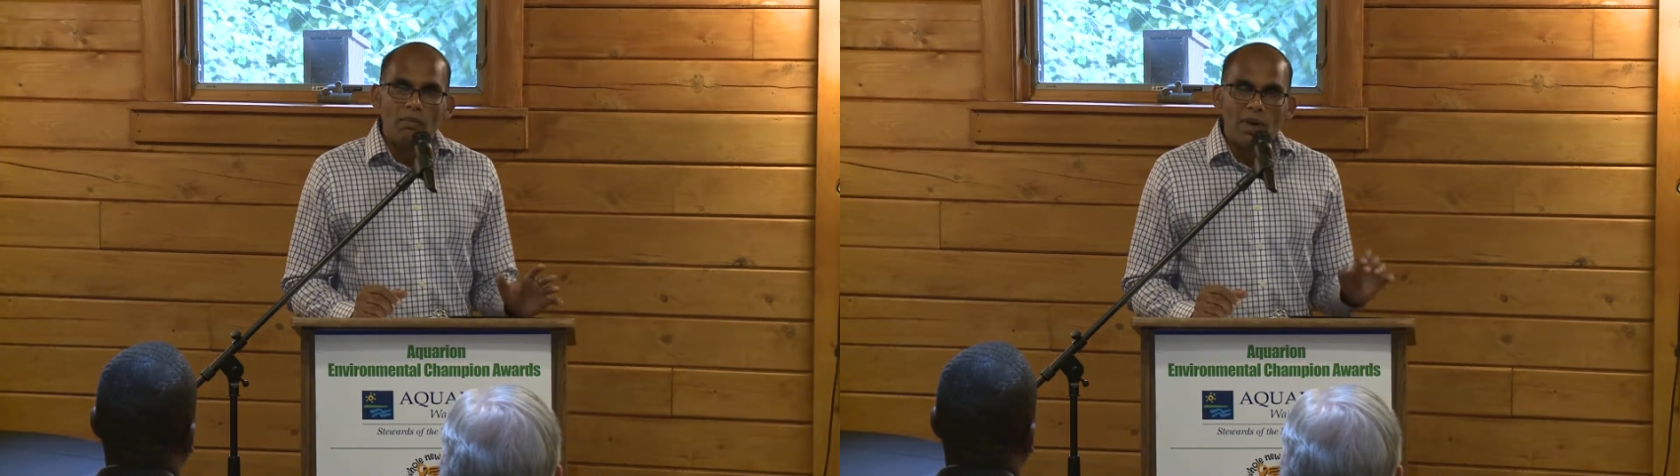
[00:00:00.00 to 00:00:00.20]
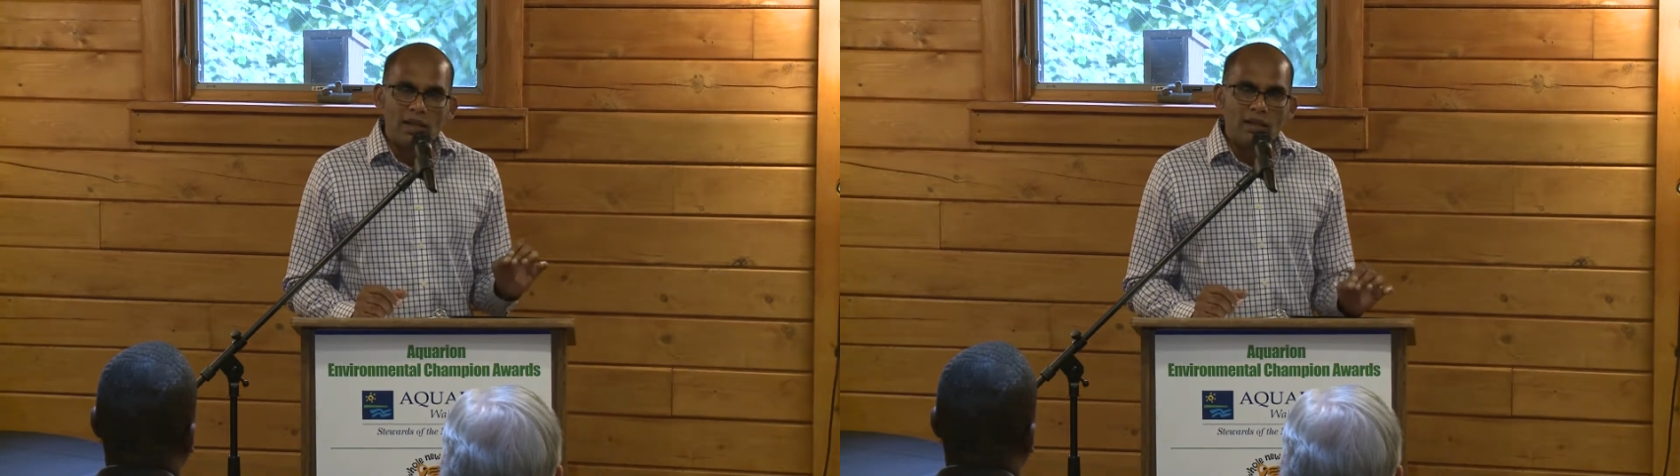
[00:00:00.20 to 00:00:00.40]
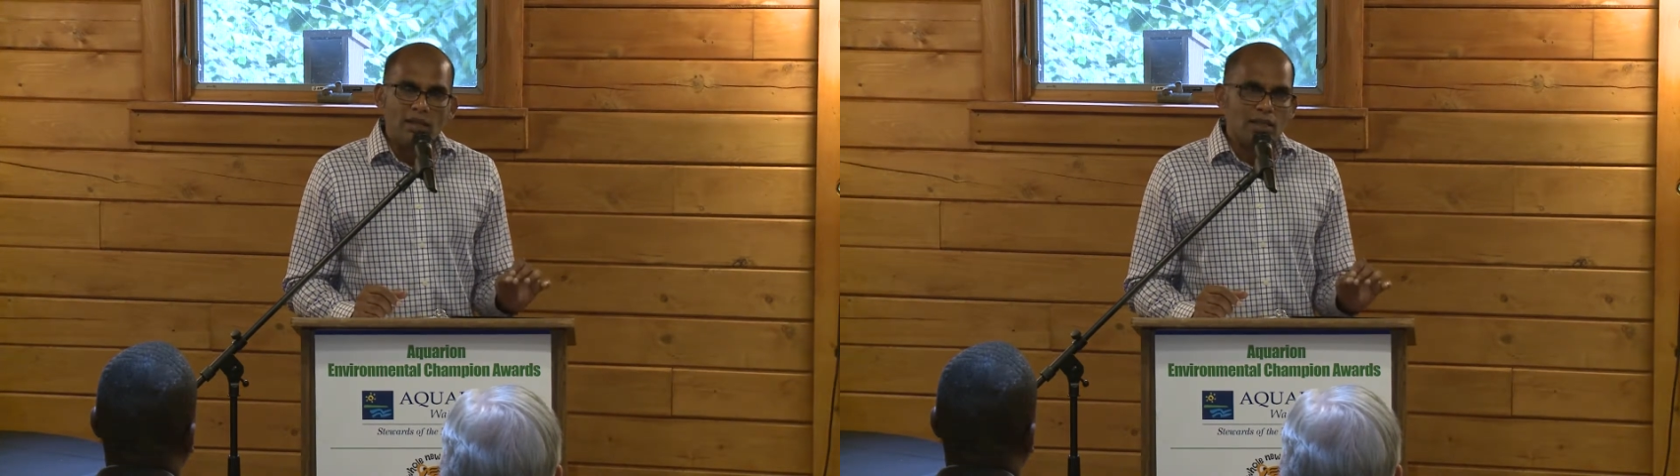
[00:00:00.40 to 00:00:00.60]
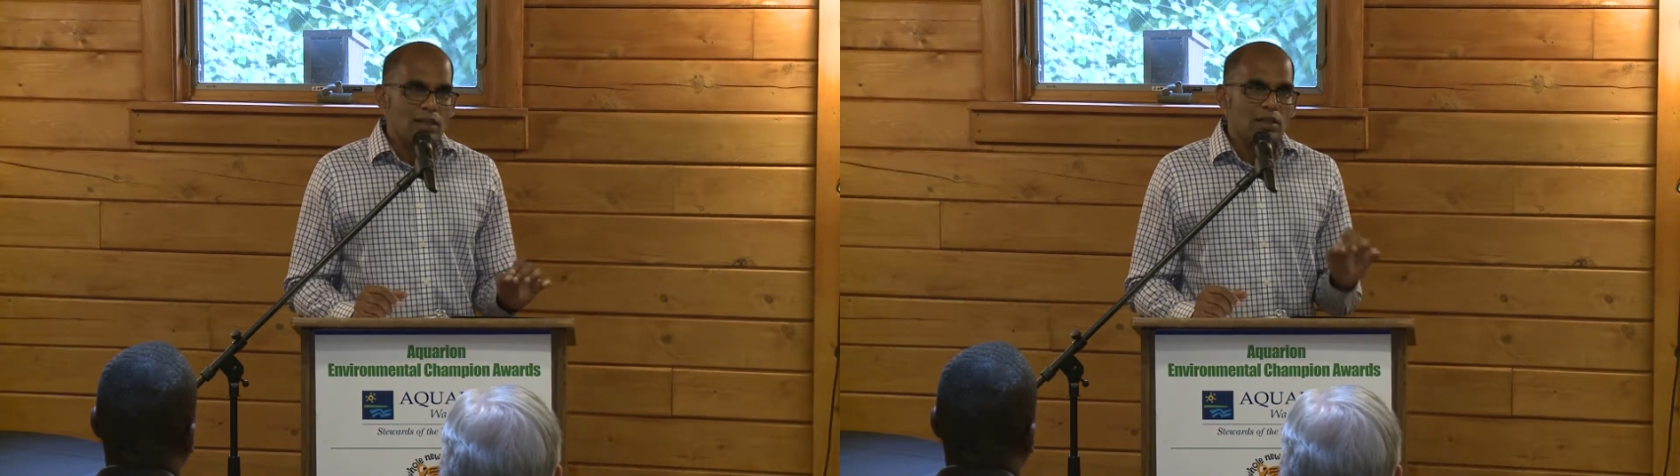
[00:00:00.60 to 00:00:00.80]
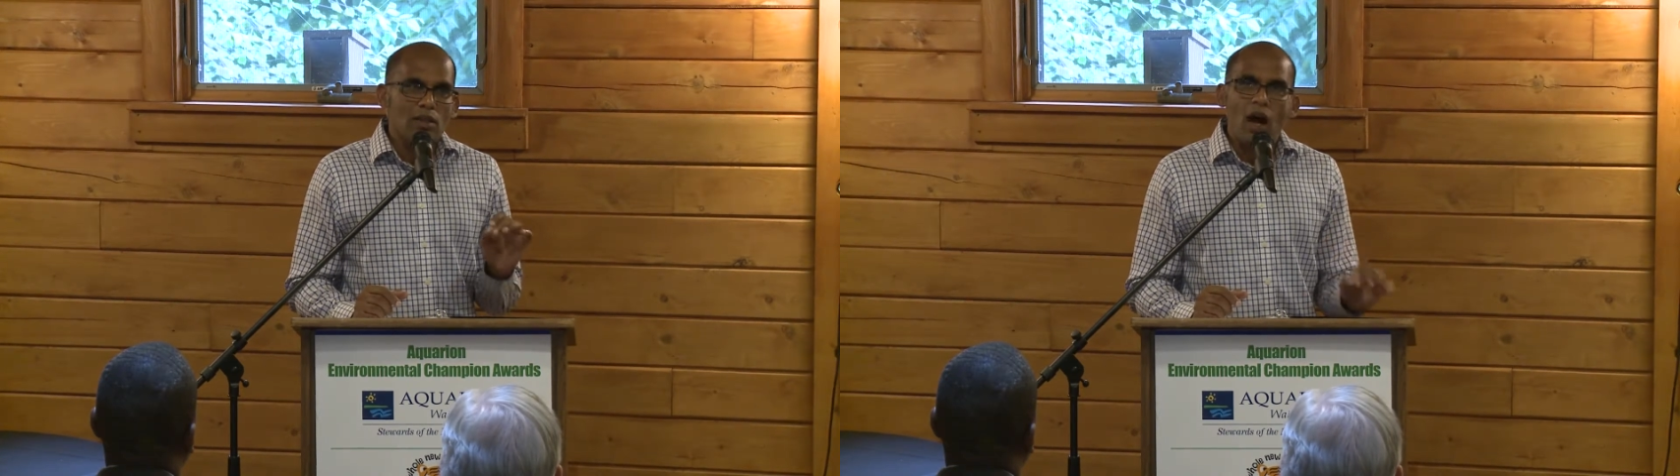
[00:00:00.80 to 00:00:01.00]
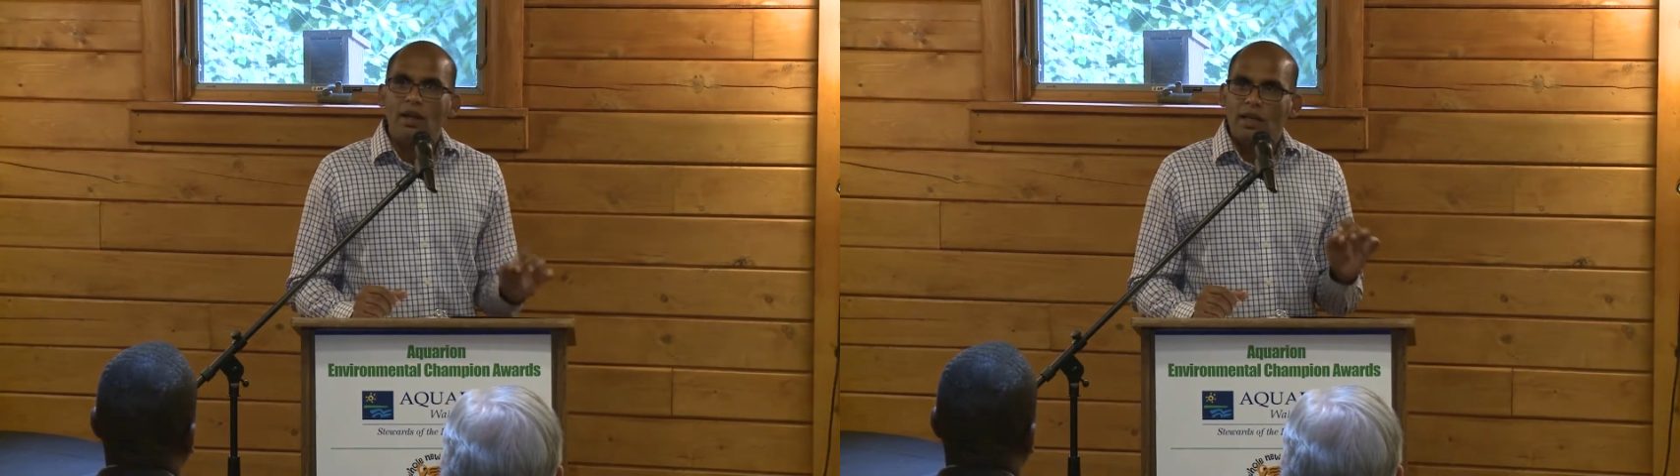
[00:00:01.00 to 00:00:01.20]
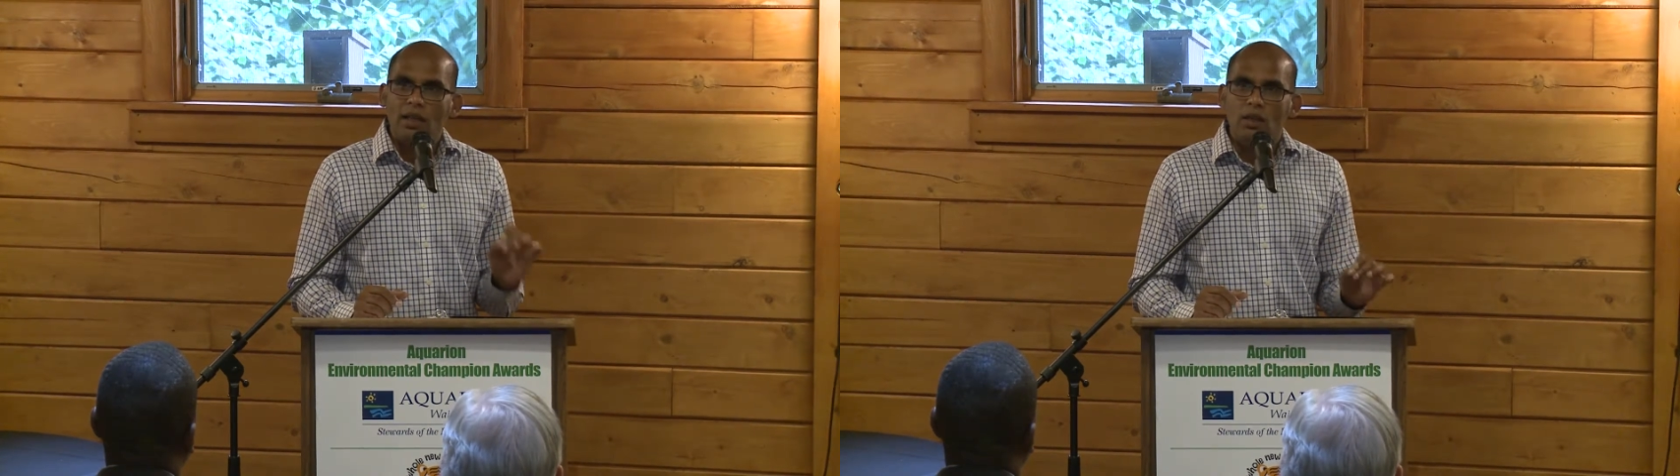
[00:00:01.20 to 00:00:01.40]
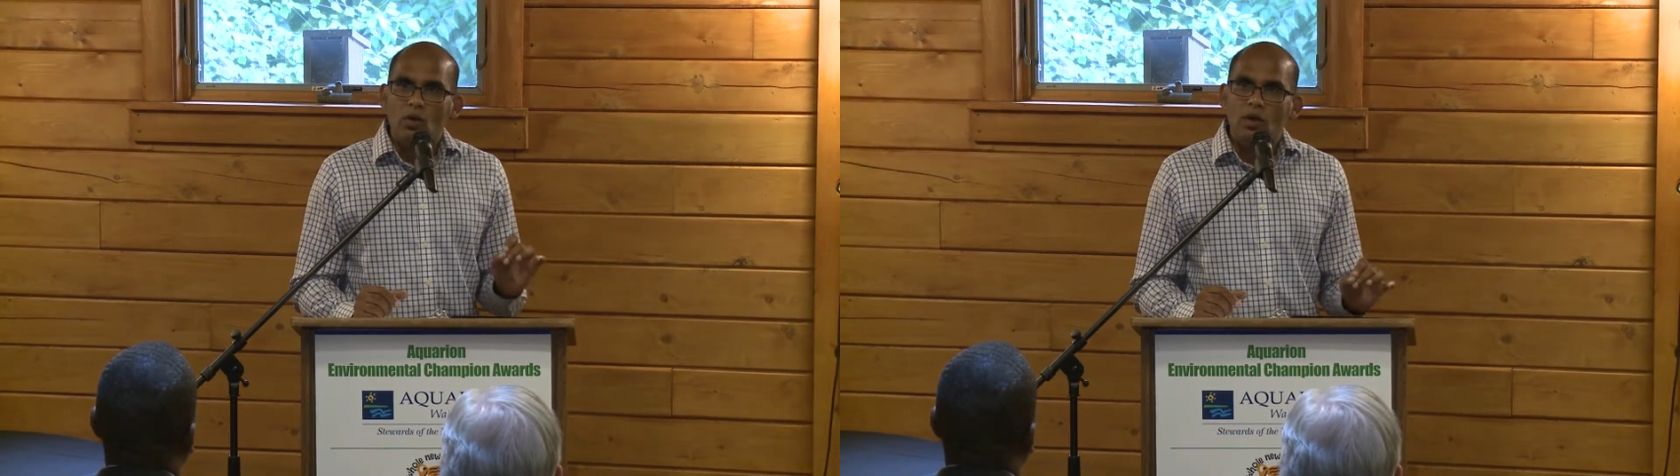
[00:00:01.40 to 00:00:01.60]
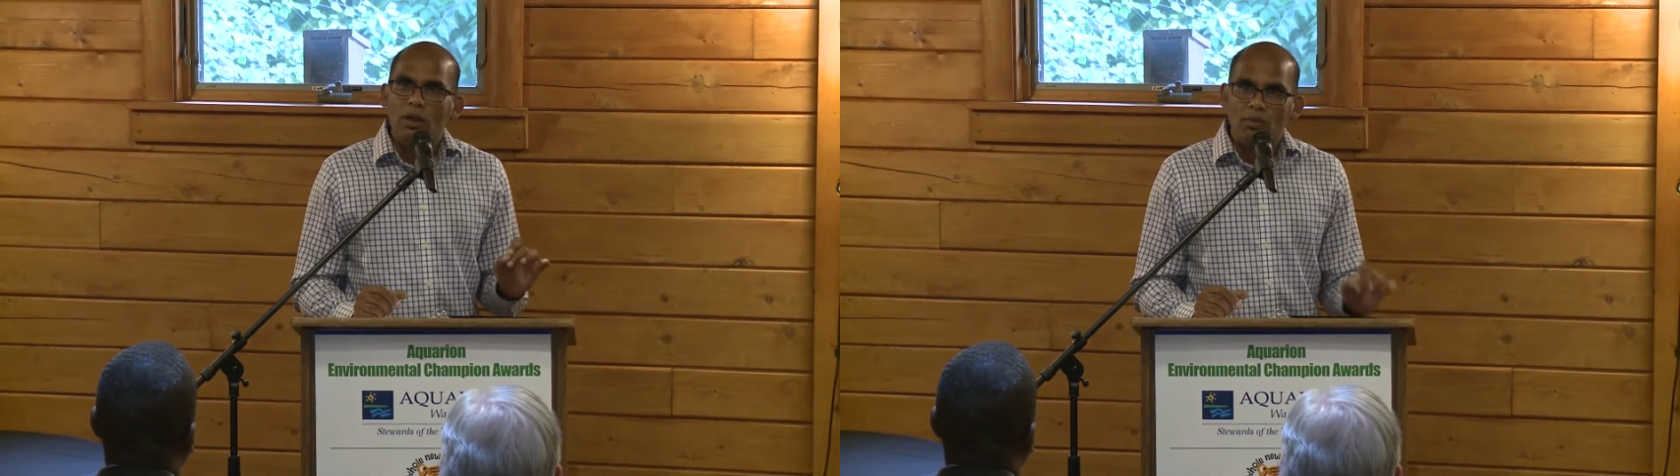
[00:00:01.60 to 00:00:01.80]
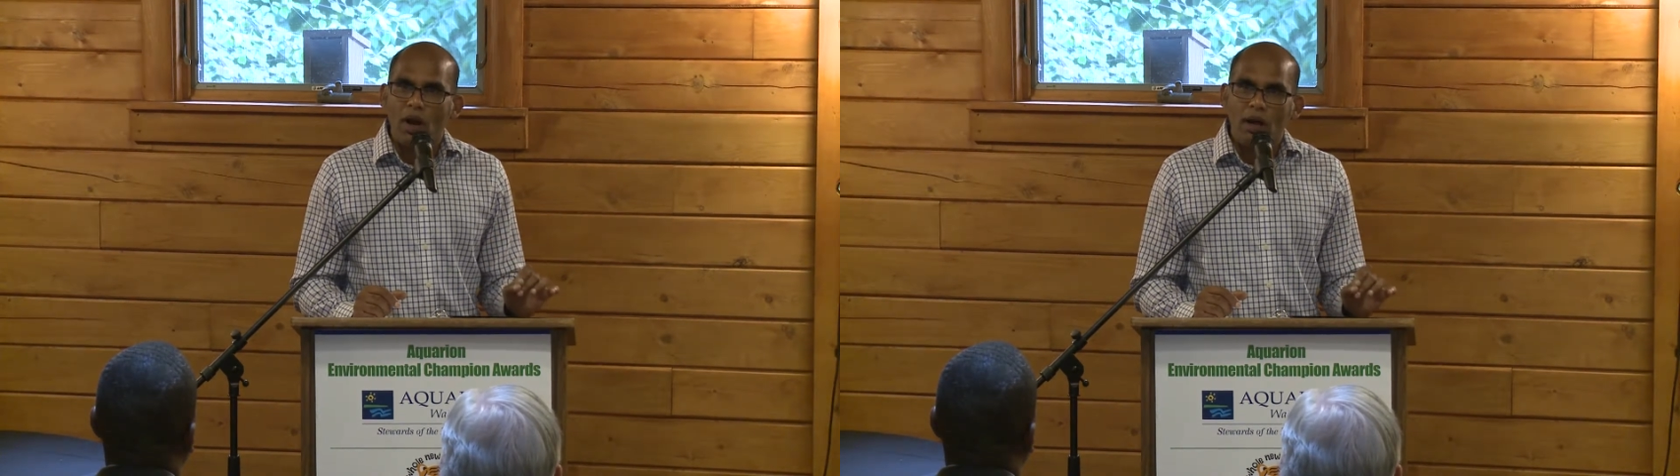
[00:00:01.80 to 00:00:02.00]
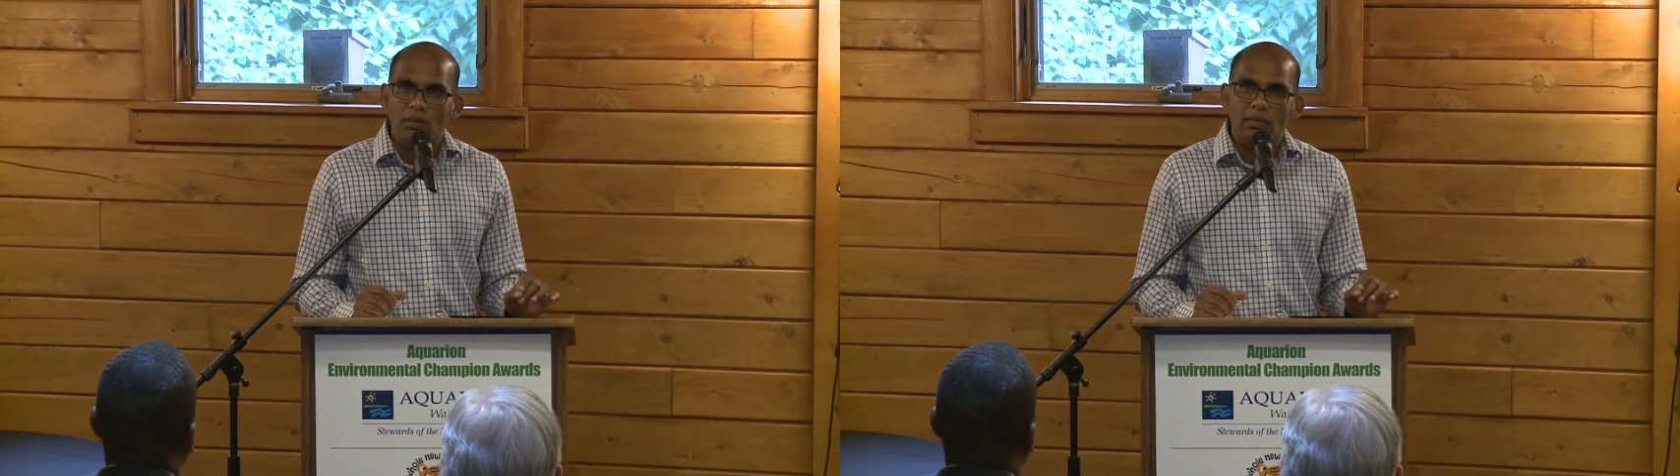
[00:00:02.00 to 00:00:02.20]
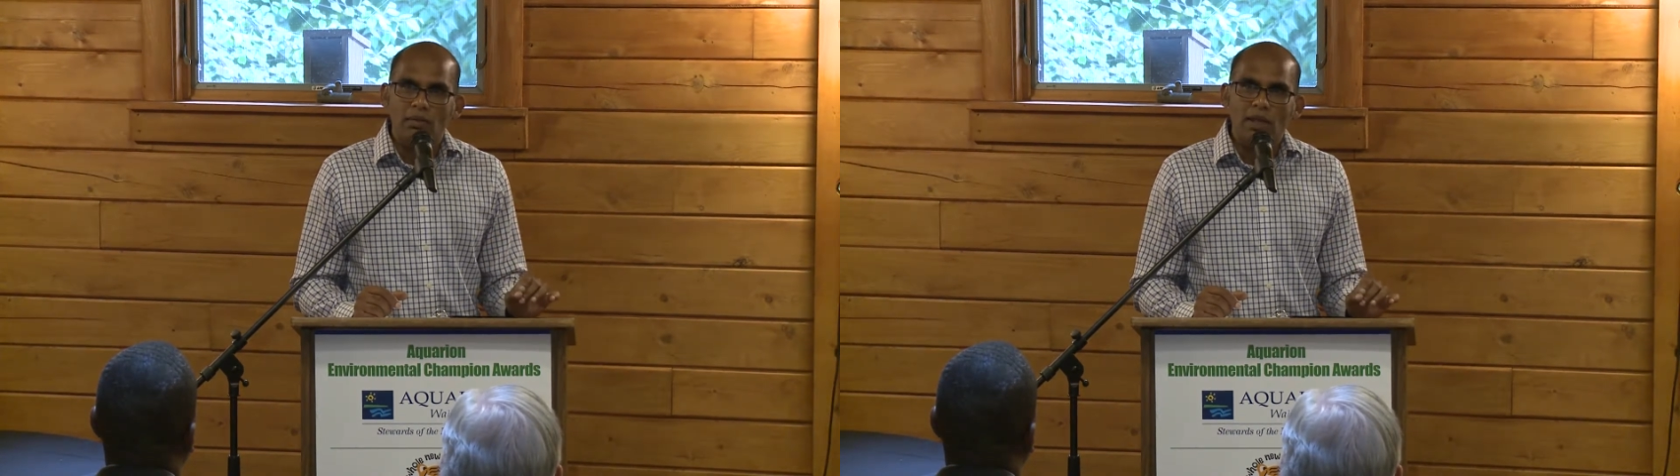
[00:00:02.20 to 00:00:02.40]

but this is not a local problem.